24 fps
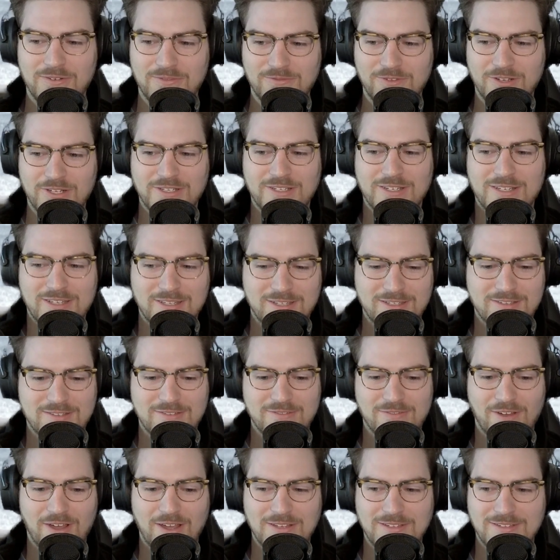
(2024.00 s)
fixing these
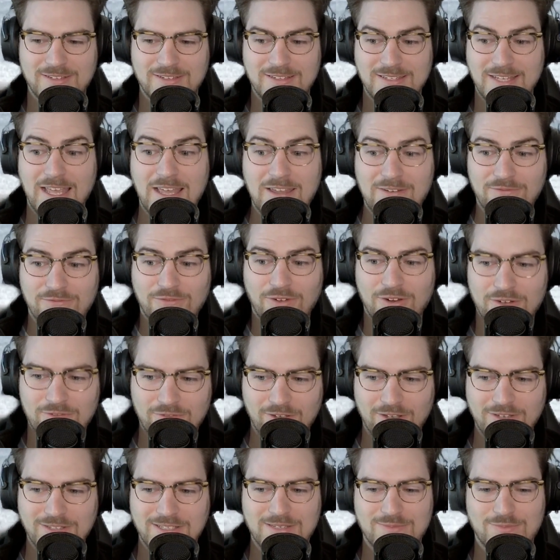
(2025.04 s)
devices in front of
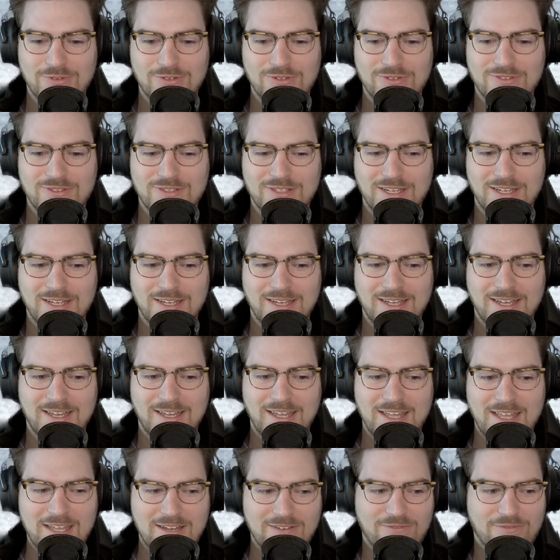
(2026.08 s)
customers,
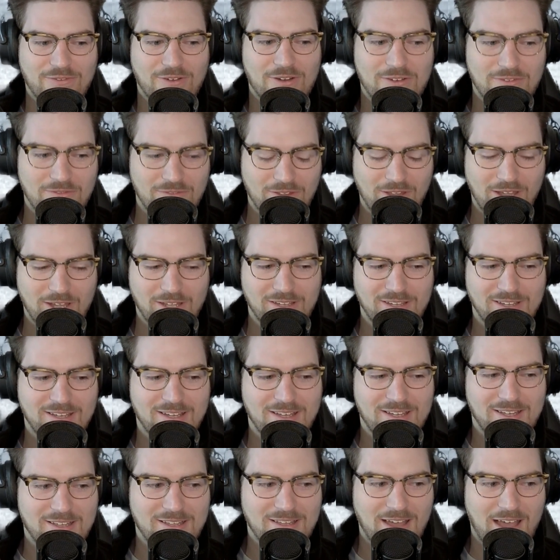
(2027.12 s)
in front of like."
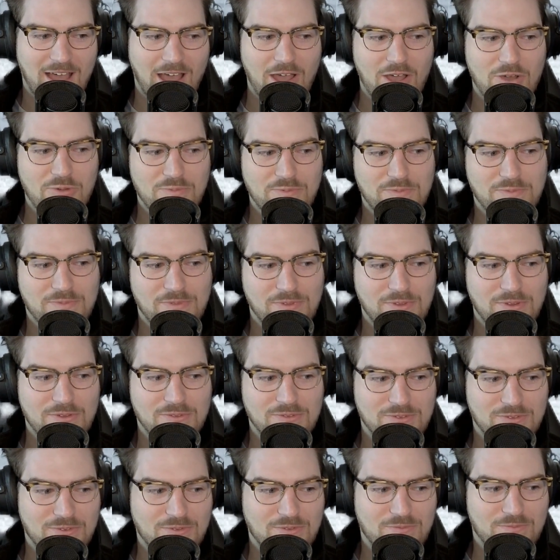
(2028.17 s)
I hope
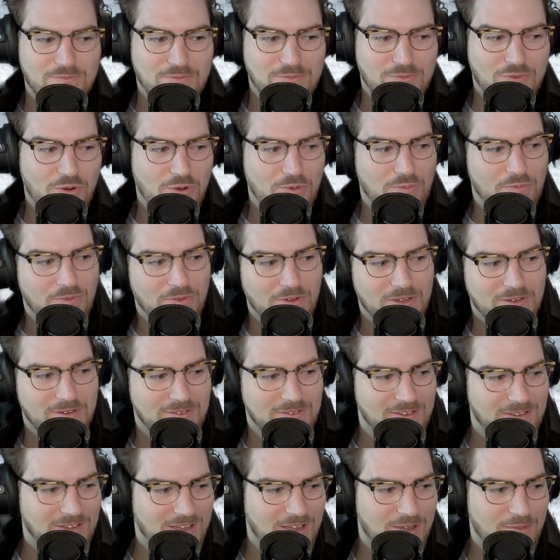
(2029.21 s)
those corporate
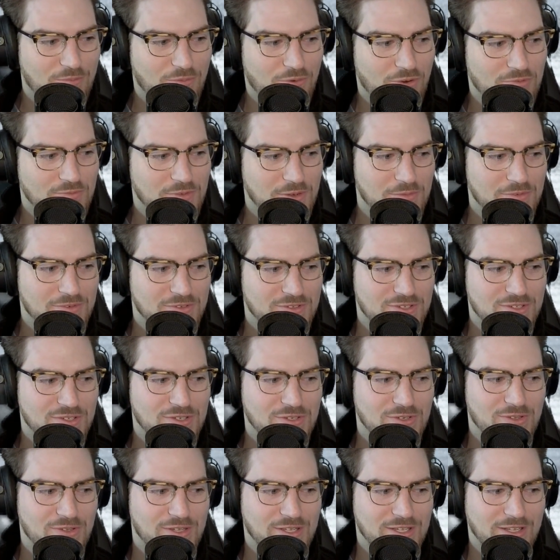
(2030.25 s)
board members
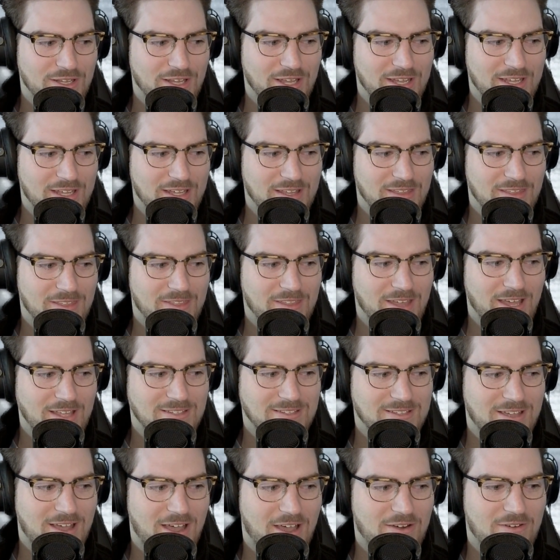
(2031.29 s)
knew that like
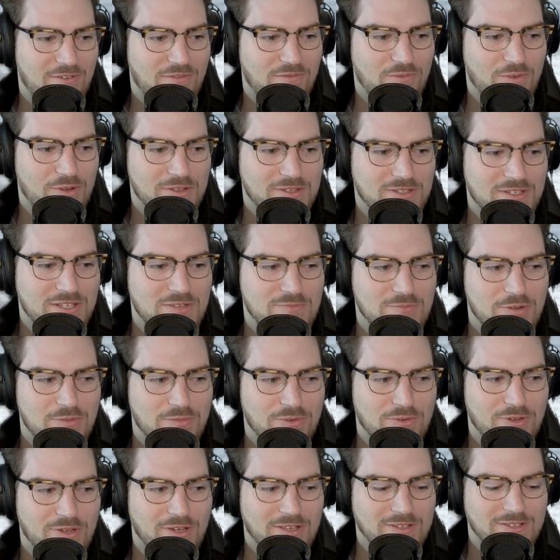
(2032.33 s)
that's kind of what
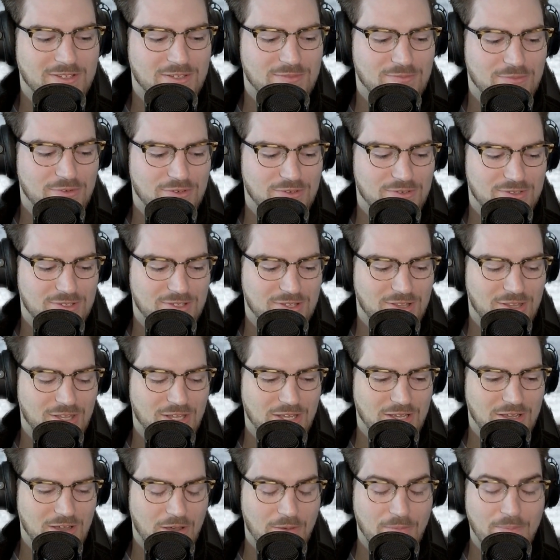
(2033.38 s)
T-Mobile customers
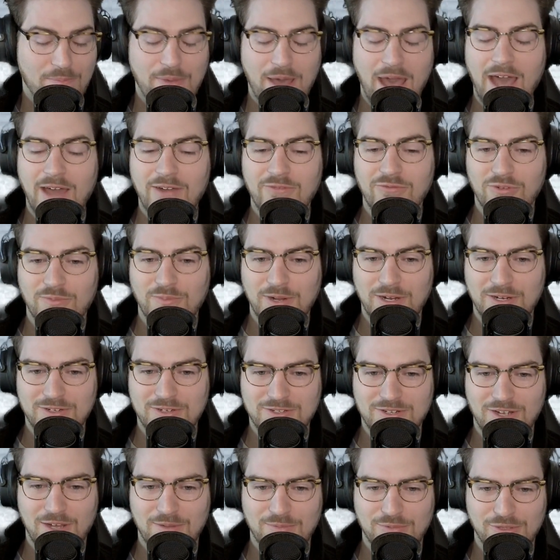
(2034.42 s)
think a bad repair
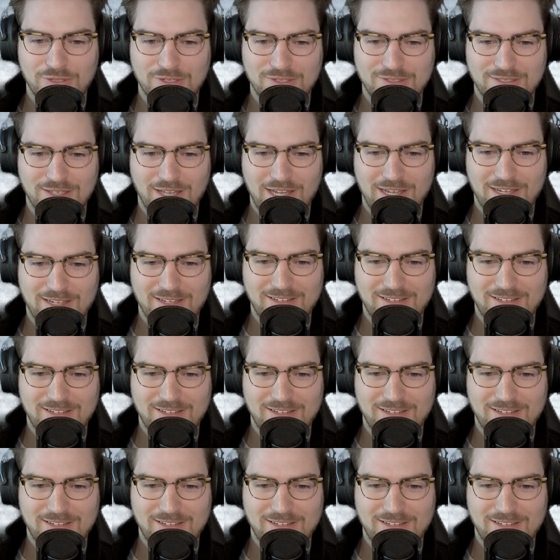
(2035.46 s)
shop looks like.